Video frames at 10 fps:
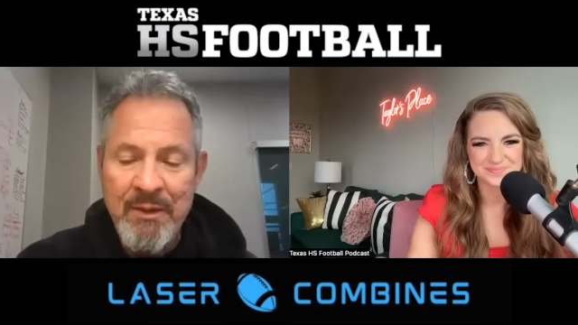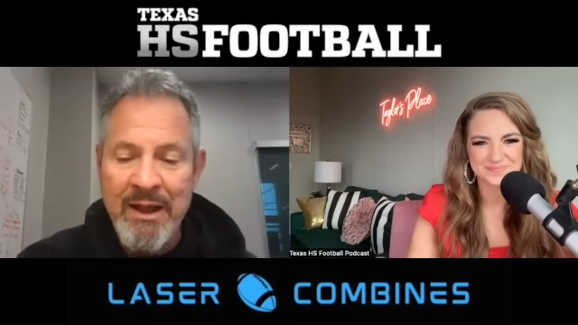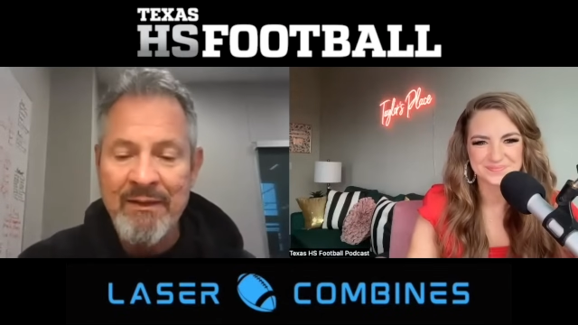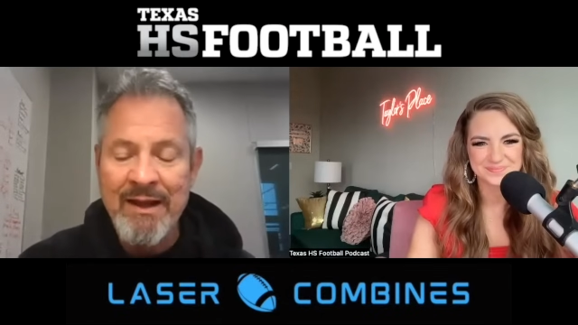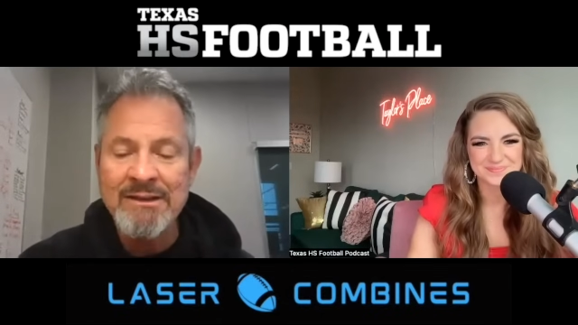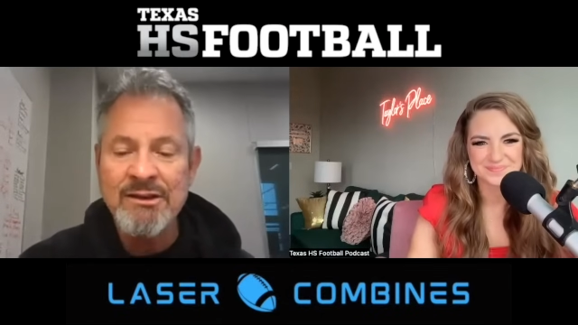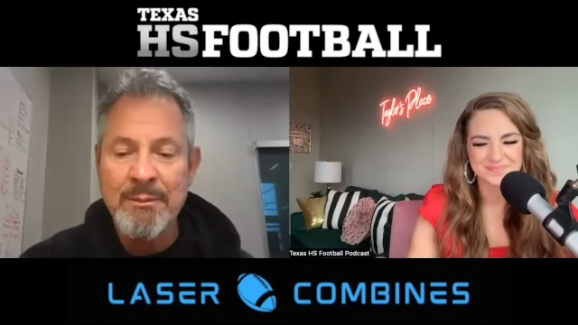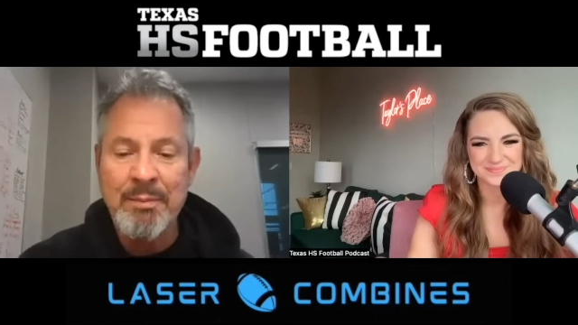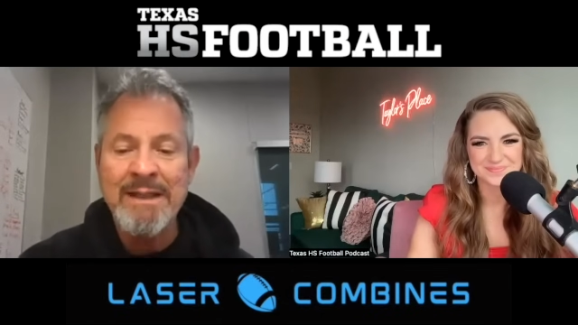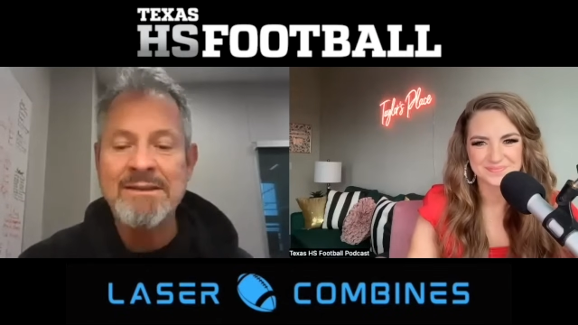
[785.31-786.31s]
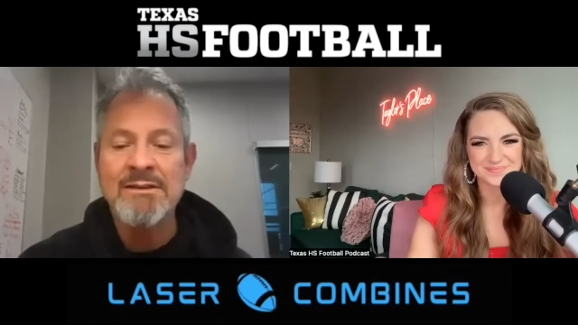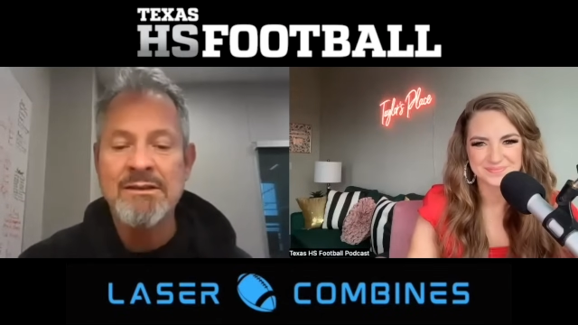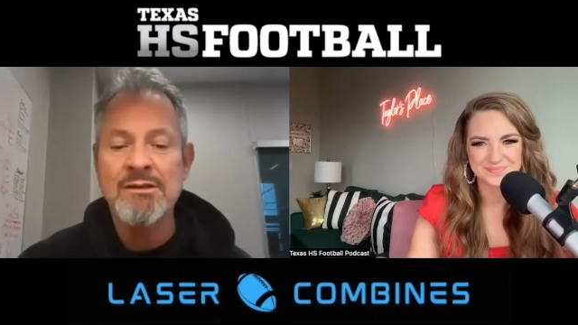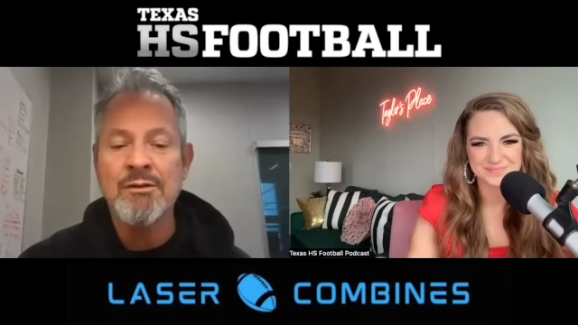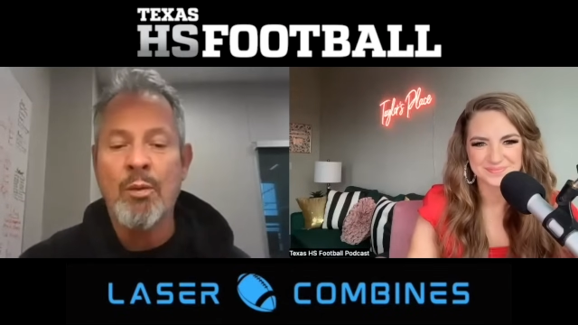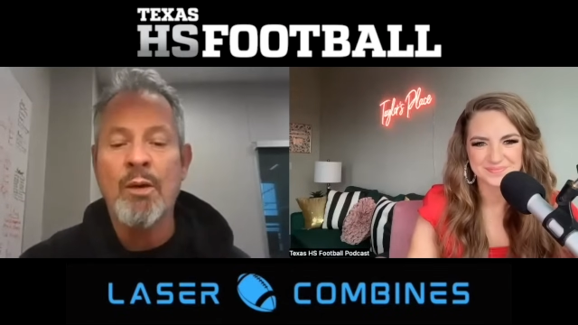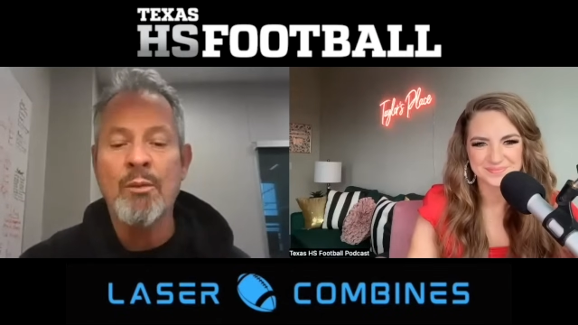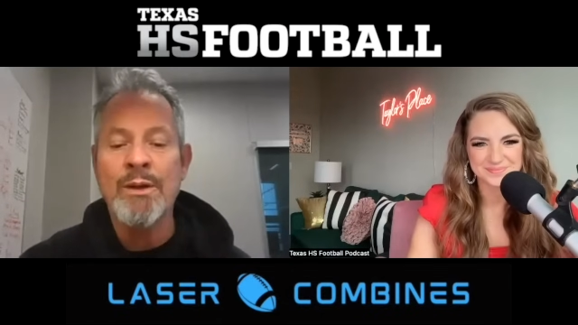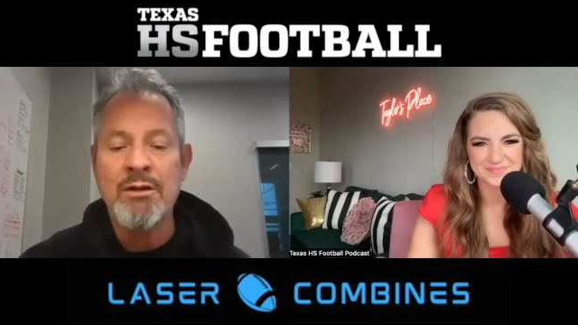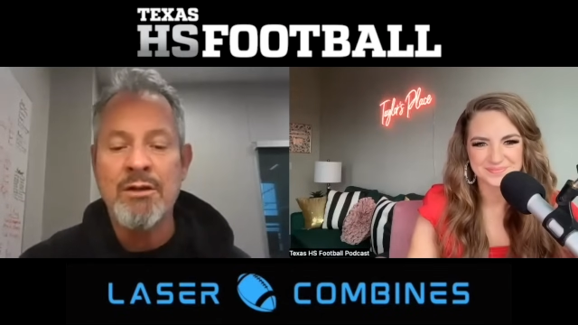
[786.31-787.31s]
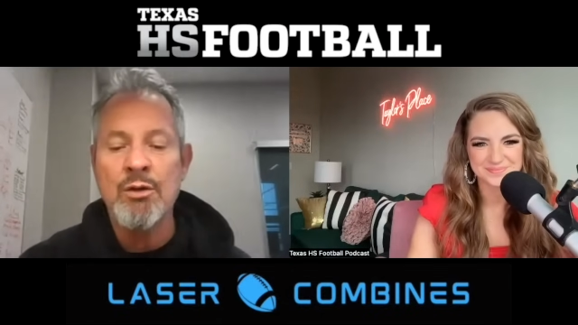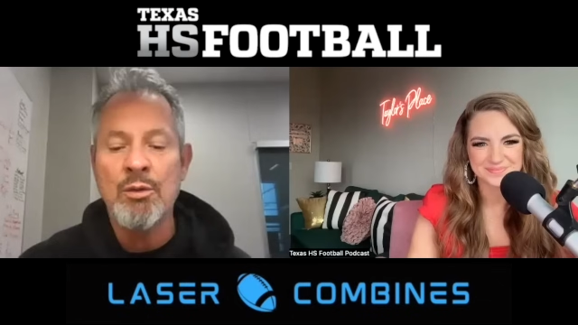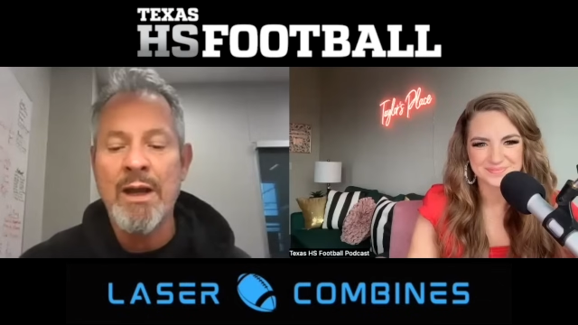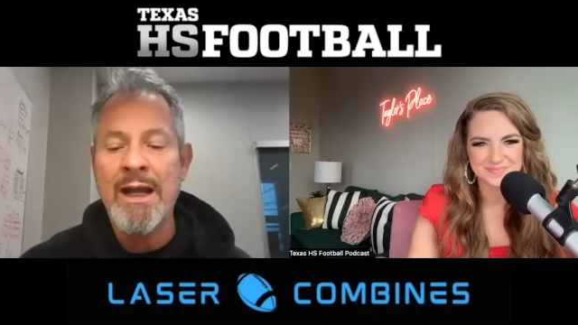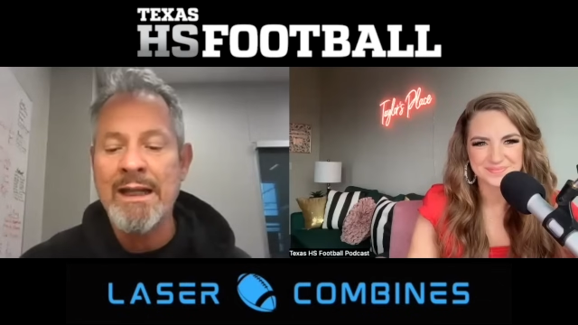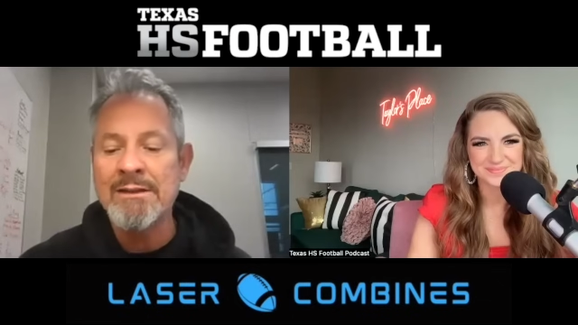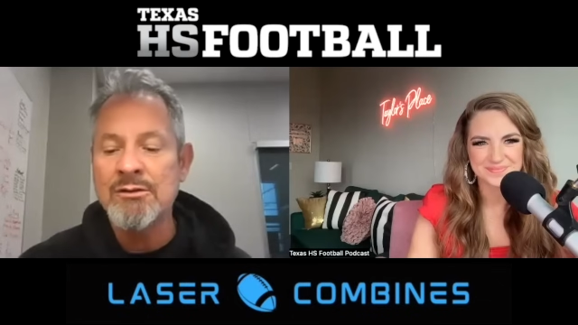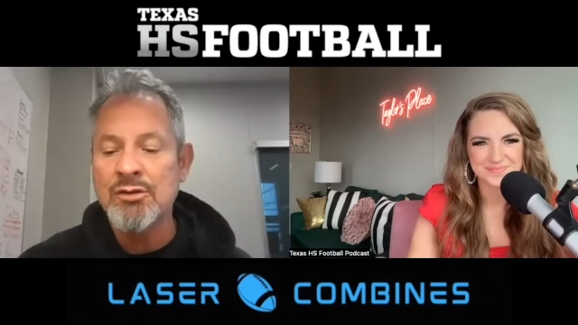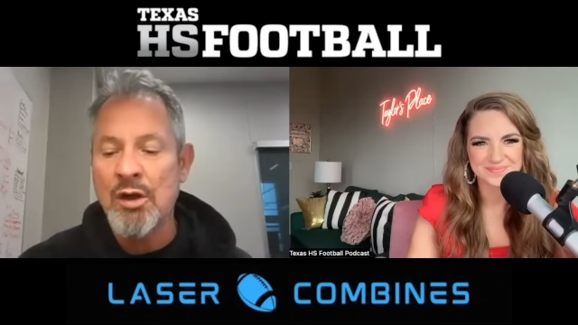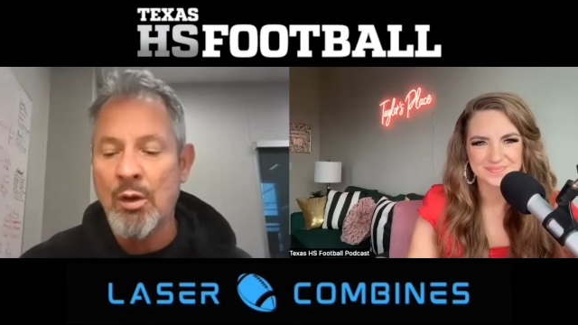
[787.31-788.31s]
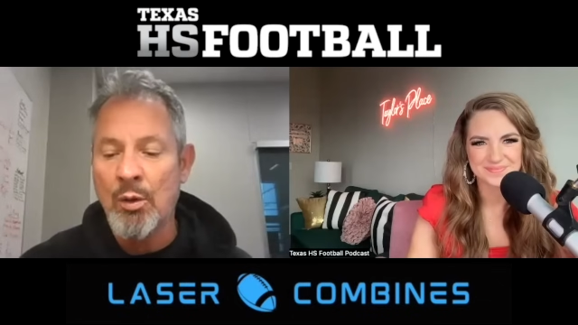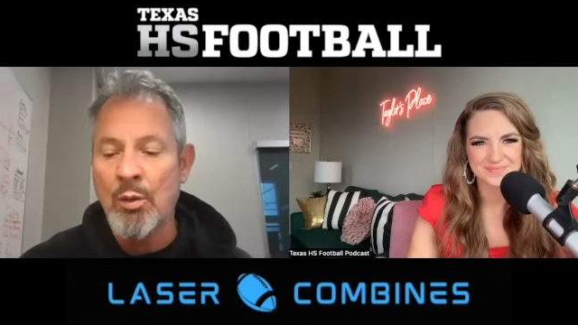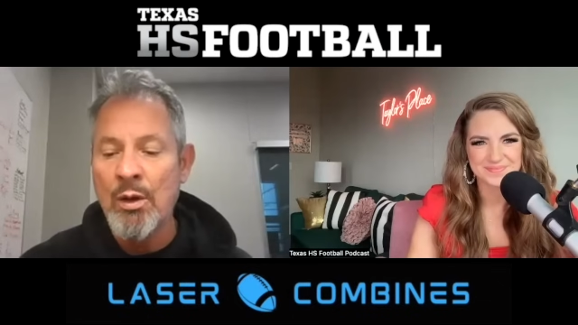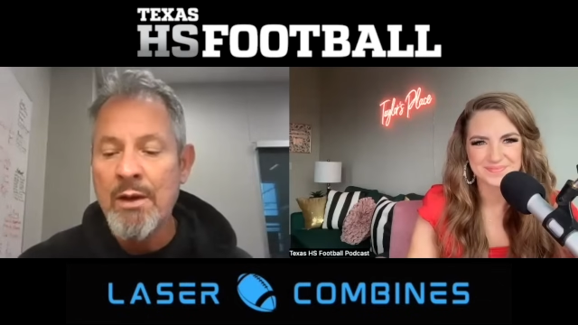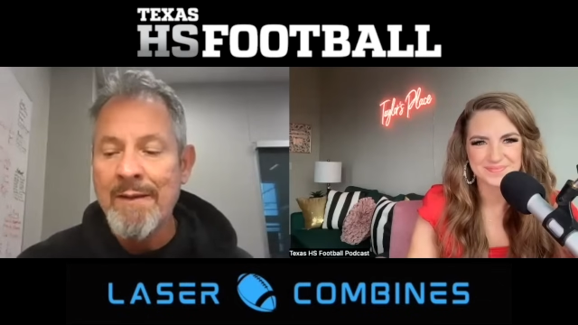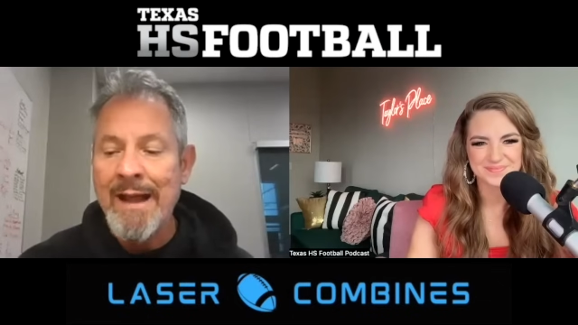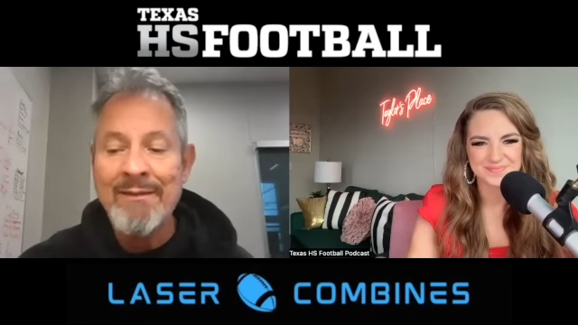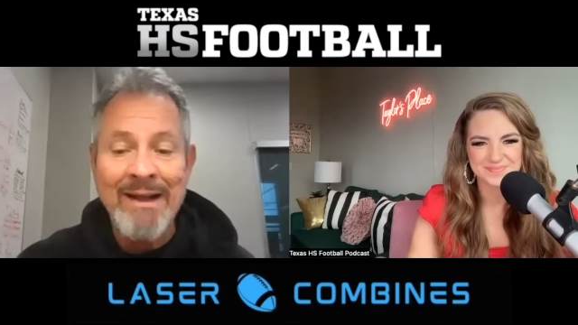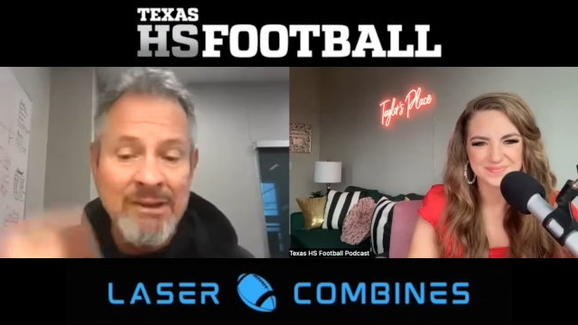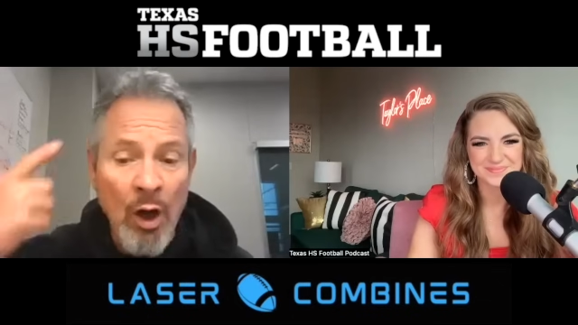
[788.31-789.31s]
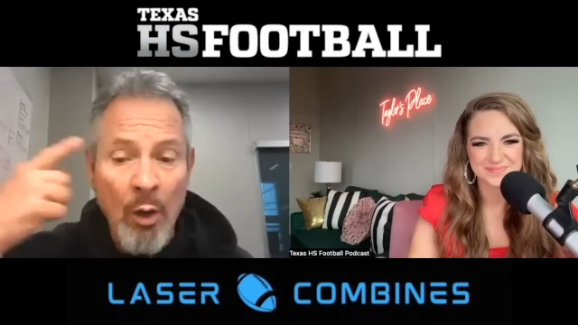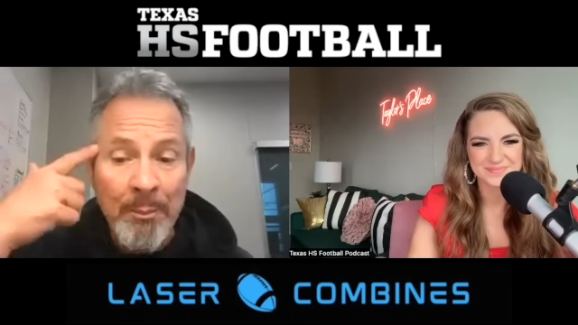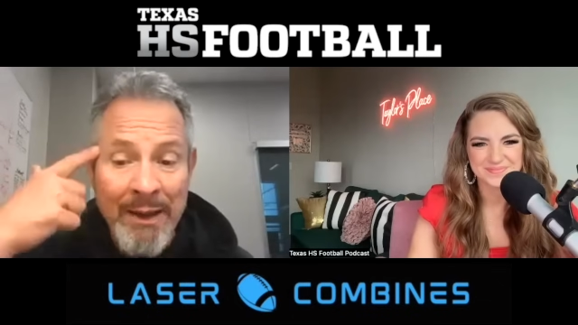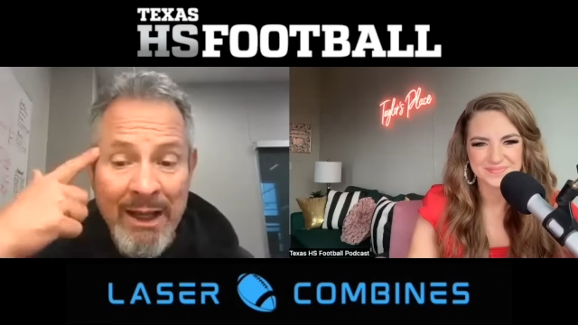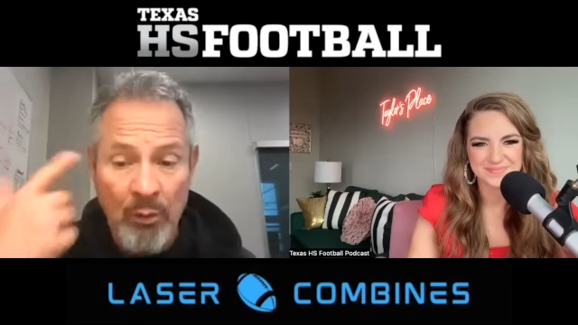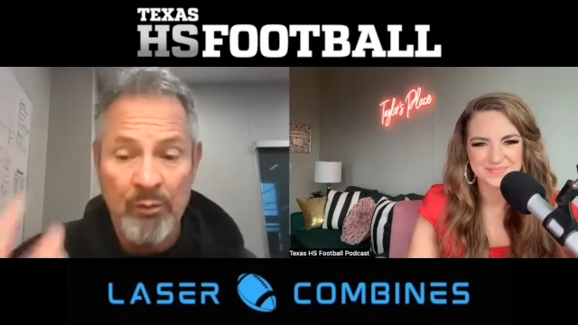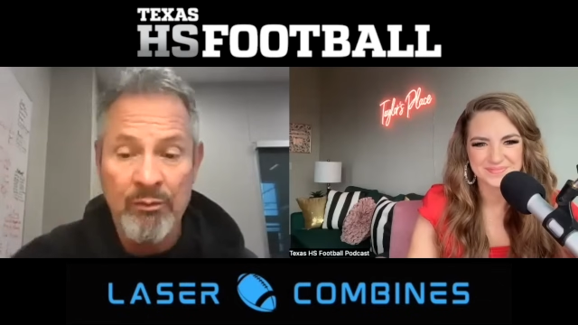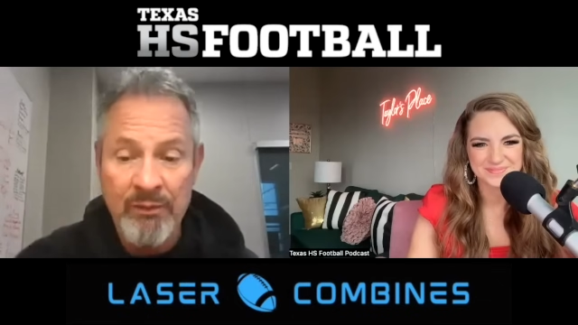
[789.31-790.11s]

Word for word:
Speaker 1: And that's the basis of what we do. And so, and that's all mental.